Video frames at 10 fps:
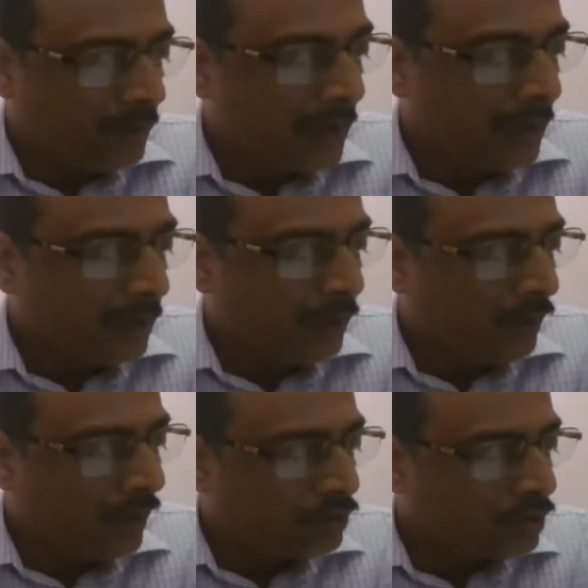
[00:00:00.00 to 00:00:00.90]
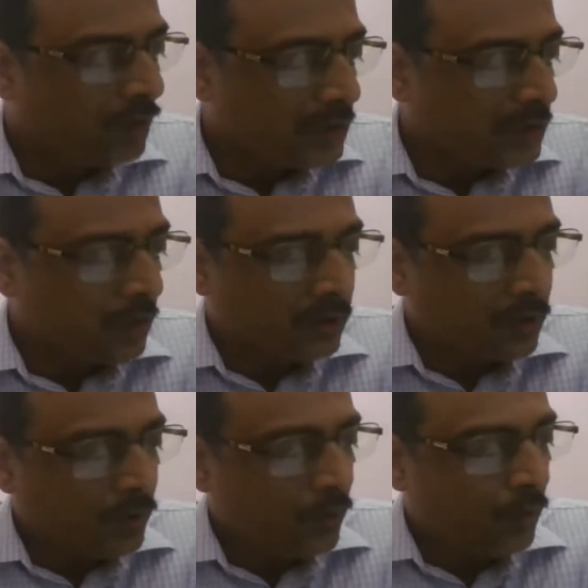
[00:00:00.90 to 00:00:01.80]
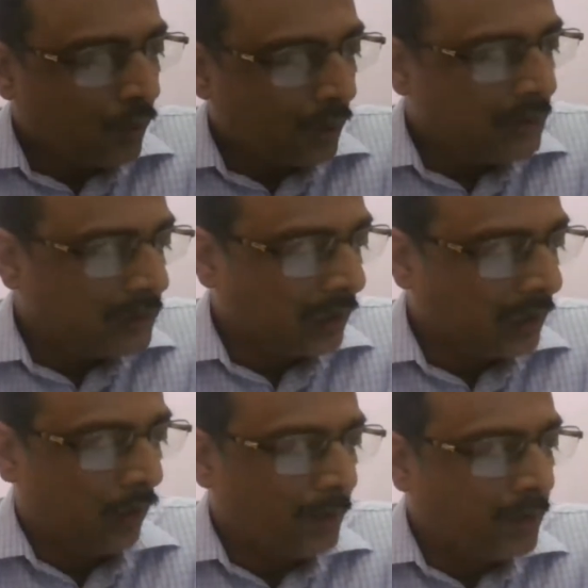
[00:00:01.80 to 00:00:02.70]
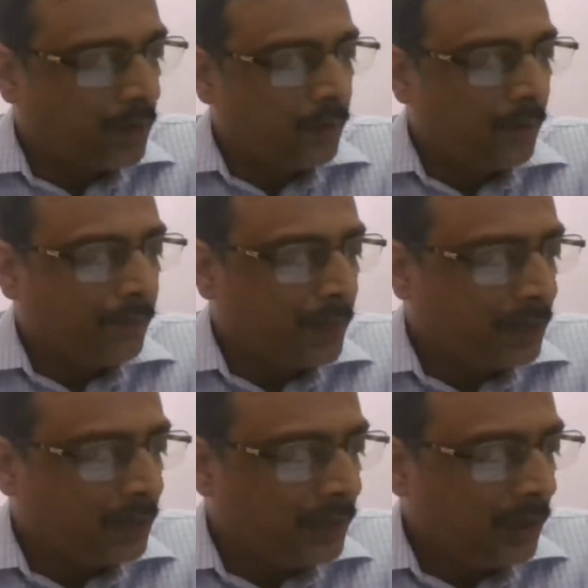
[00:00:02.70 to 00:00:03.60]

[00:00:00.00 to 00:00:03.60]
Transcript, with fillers: Then we also discussed what is economic development,